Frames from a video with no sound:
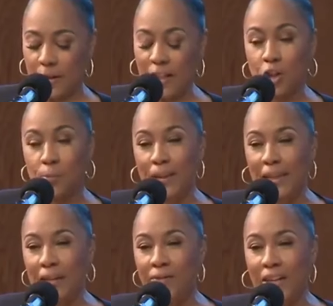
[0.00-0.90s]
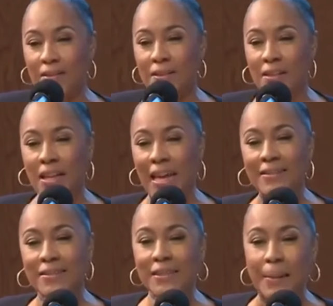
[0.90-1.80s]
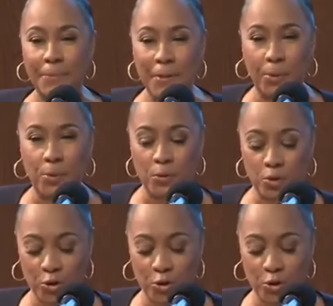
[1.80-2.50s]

that you believe it is acceptable